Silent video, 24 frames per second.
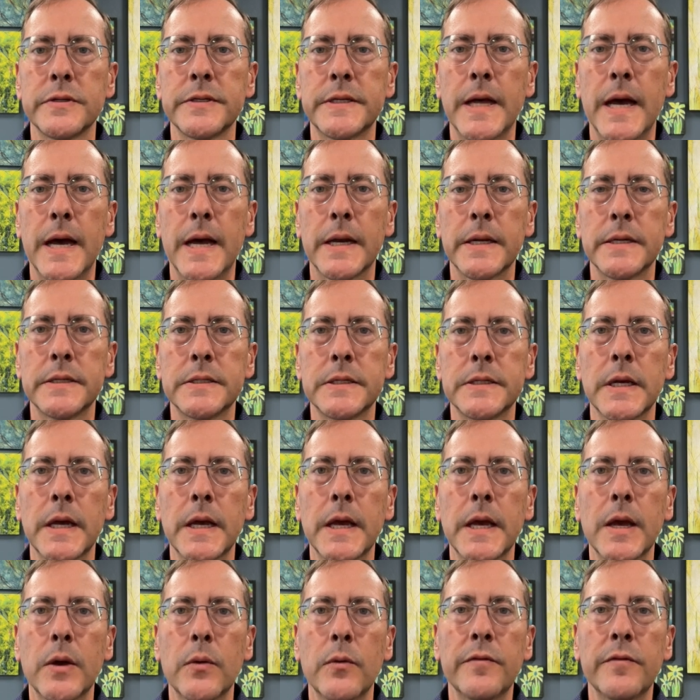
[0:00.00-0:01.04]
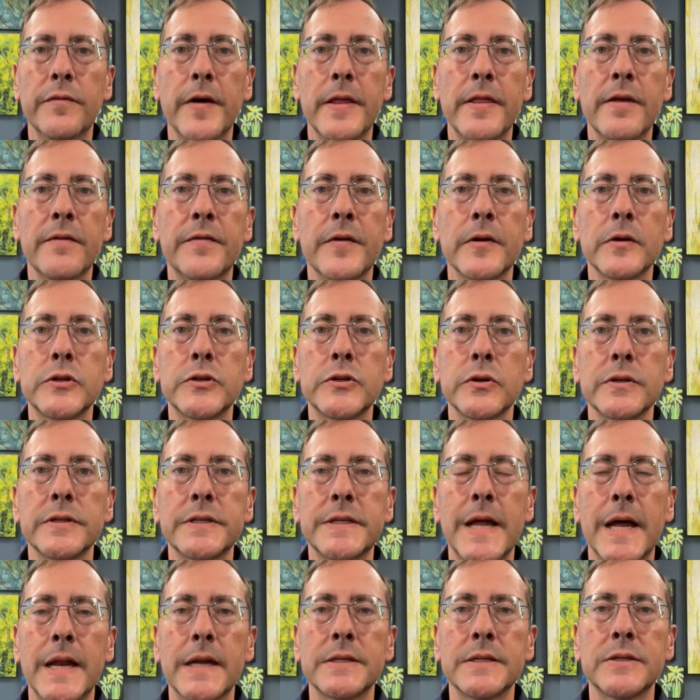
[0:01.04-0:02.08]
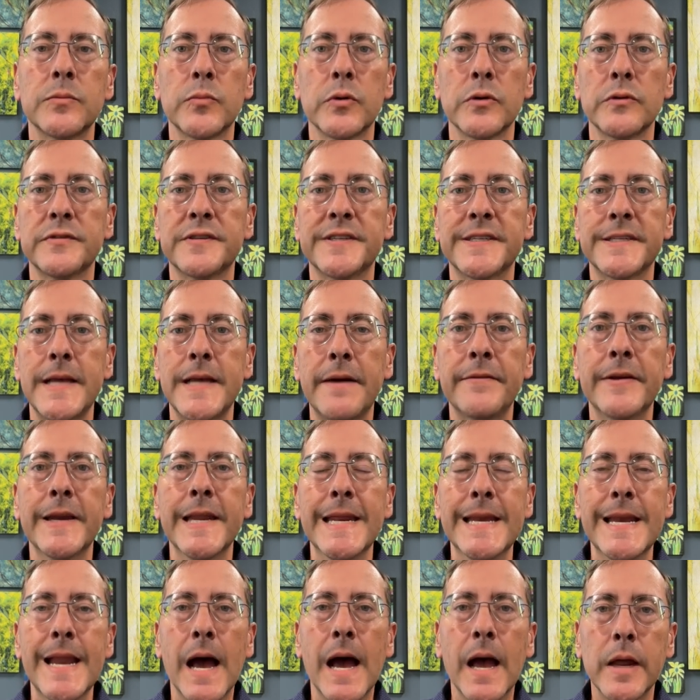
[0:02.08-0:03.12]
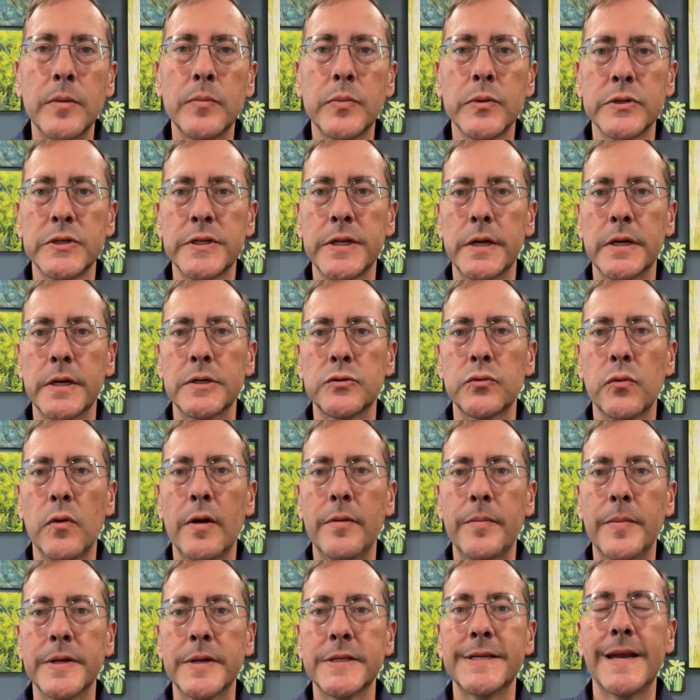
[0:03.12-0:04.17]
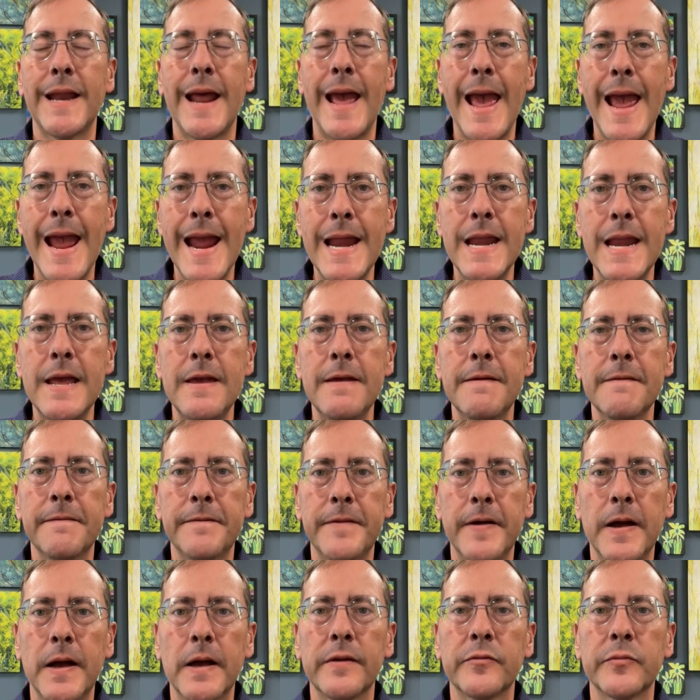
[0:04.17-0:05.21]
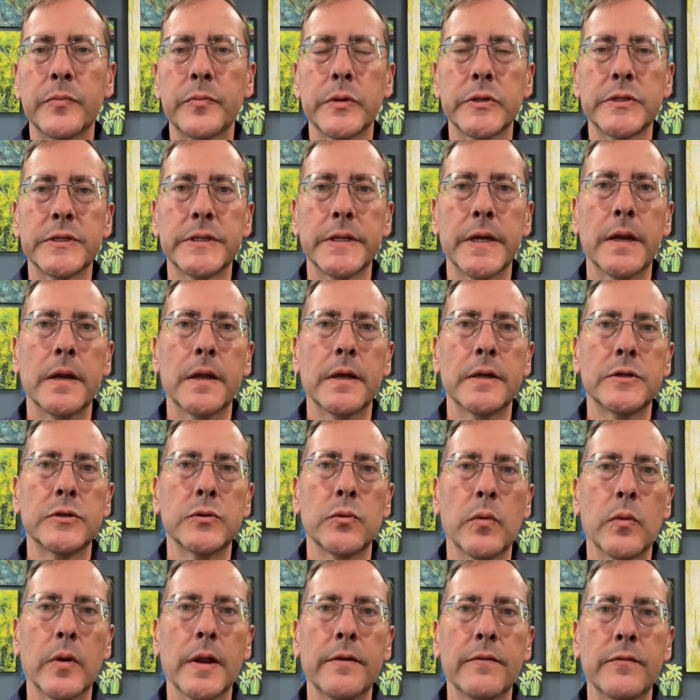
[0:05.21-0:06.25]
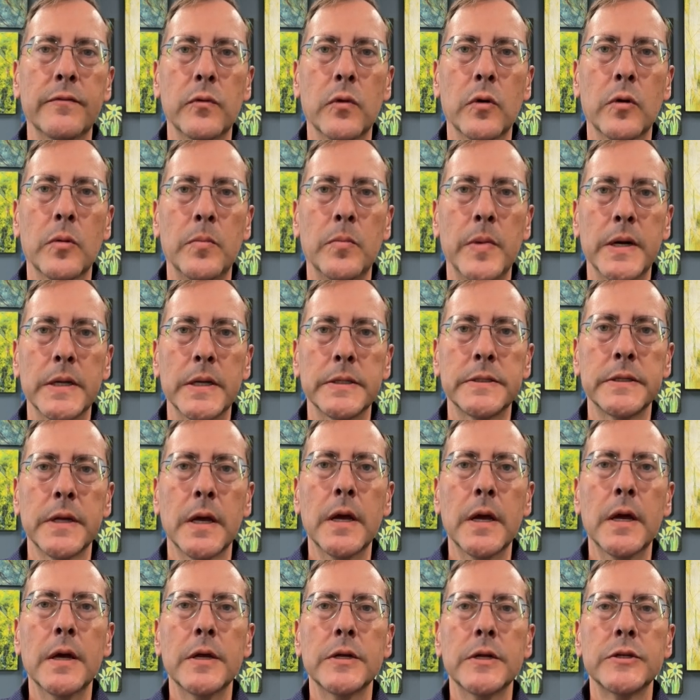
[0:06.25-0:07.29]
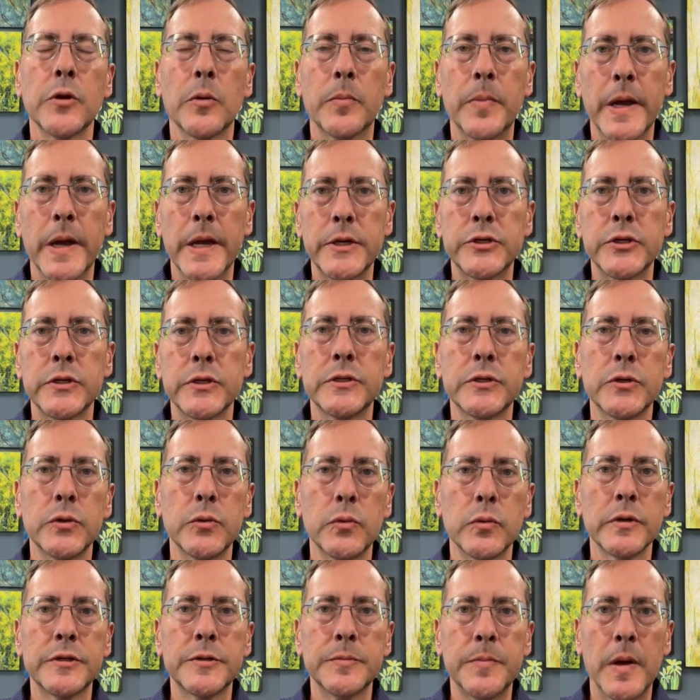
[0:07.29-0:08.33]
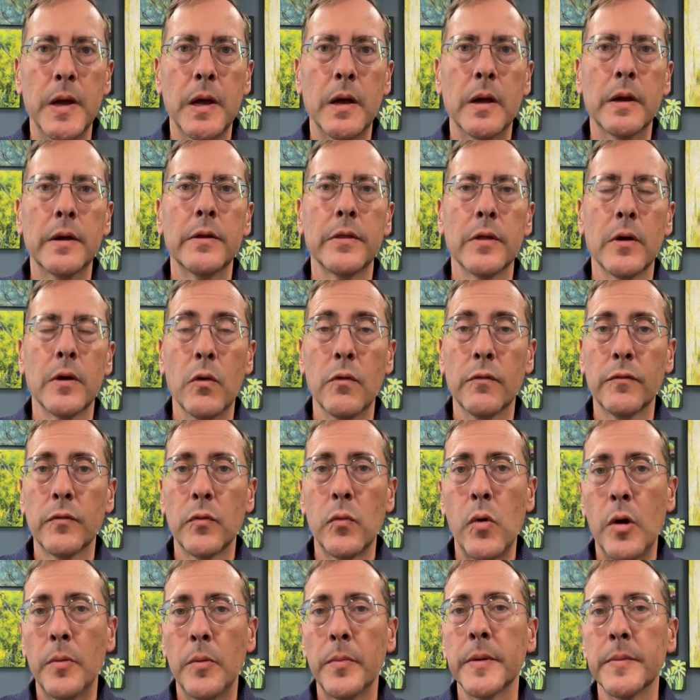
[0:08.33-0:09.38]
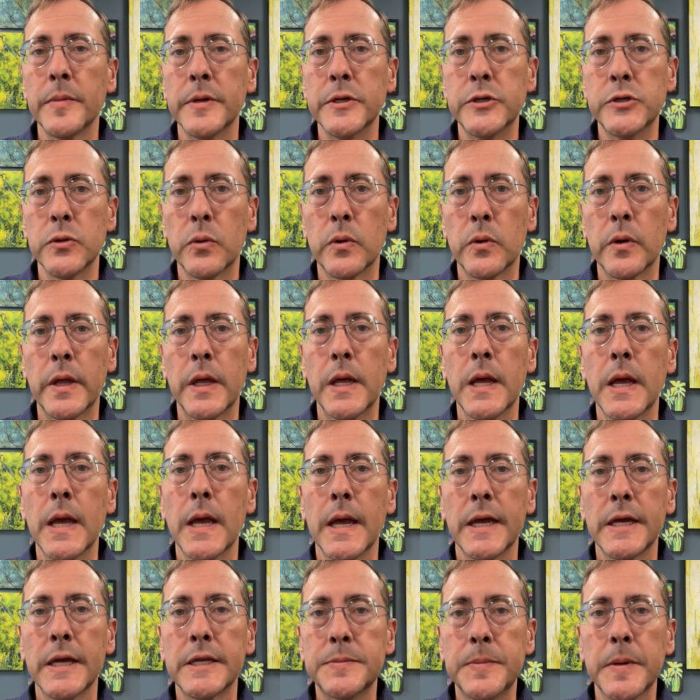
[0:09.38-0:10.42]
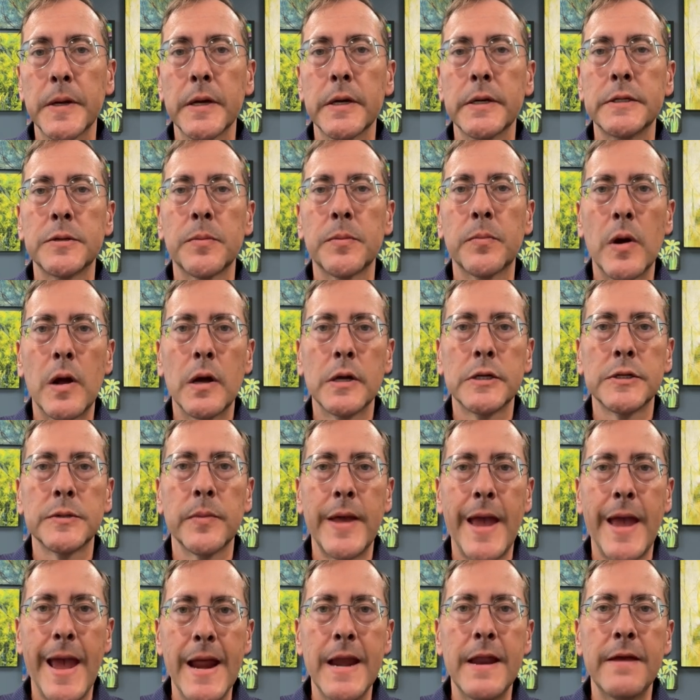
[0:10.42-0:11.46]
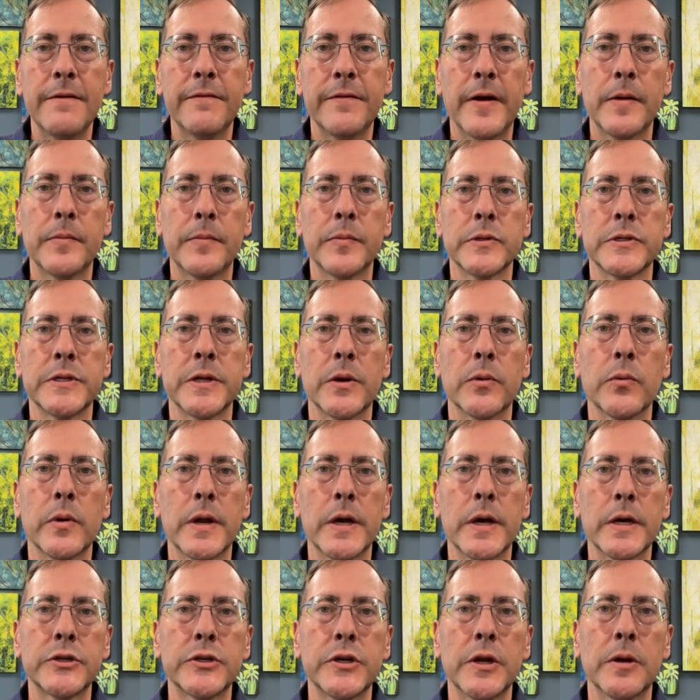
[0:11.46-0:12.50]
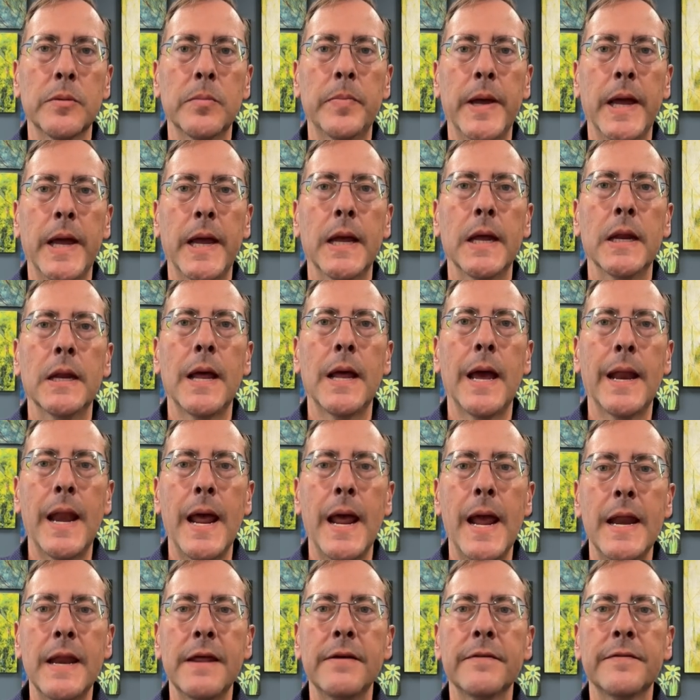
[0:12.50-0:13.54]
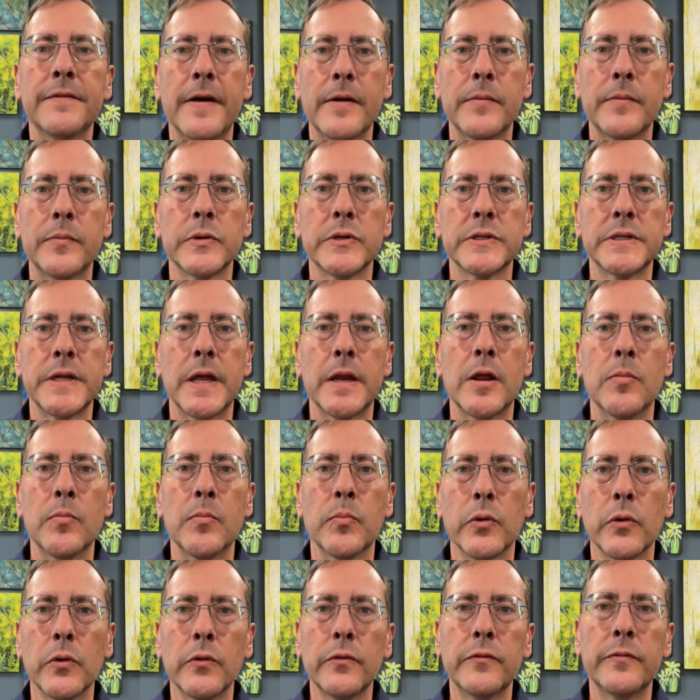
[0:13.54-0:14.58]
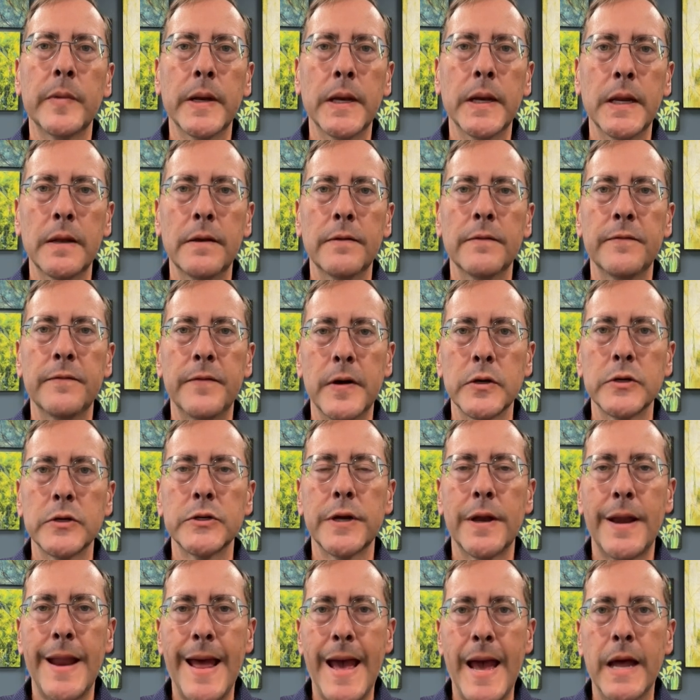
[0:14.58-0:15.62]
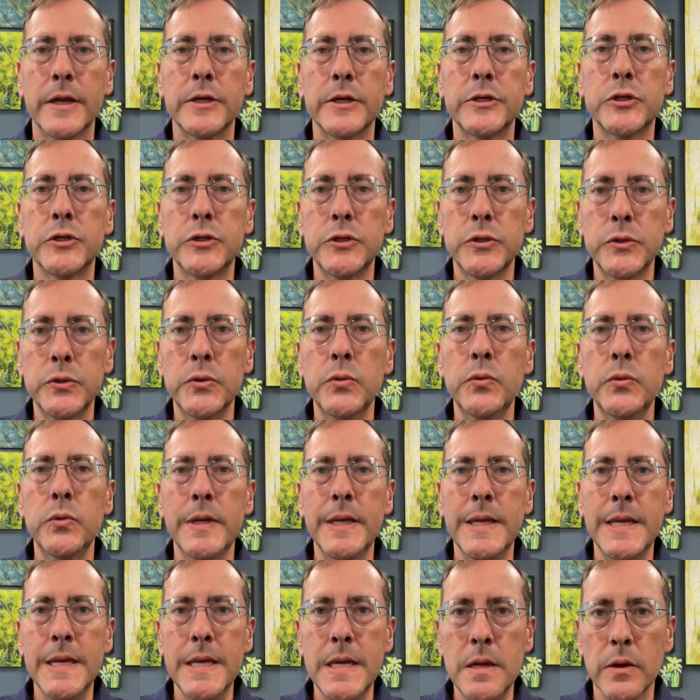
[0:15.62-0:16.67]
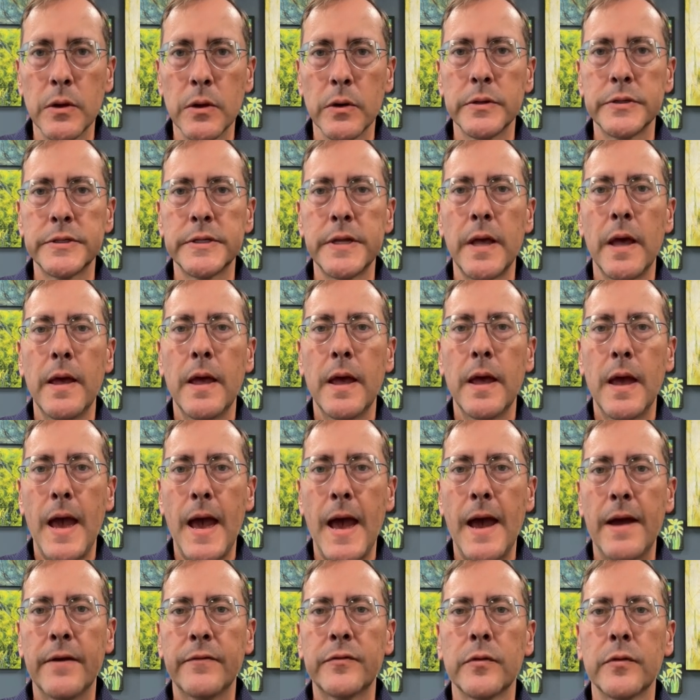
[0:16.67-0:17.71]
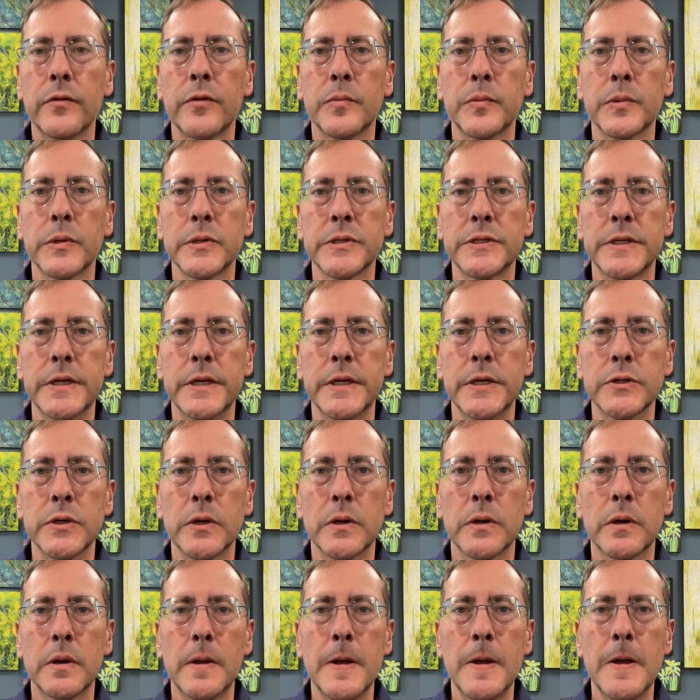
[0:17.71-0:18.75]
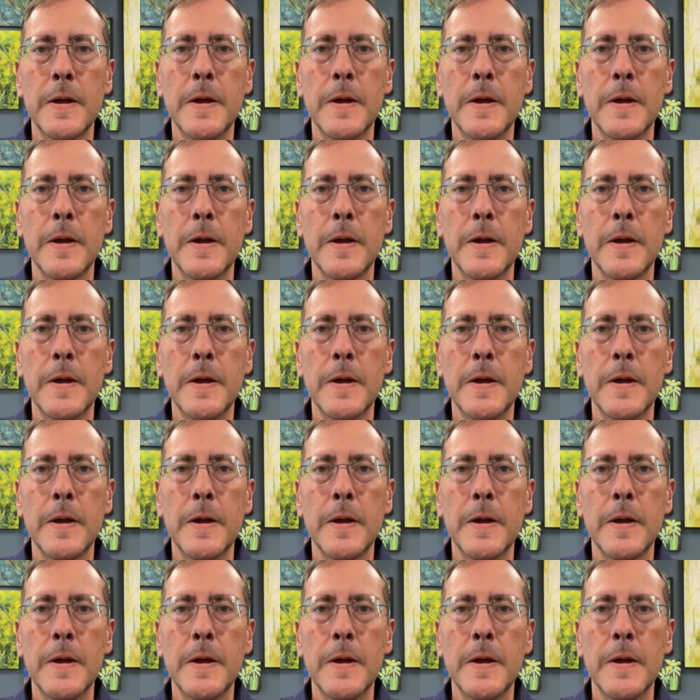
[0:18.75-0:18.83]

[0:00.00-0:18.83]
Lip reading: status. We find that functional status improves 79% at 12 months and 85% at 24 months. So patients who respond, the overwhelming majority, experience approximately 85% reduction in pain and 85% improvement in function at 2 years after the procedure.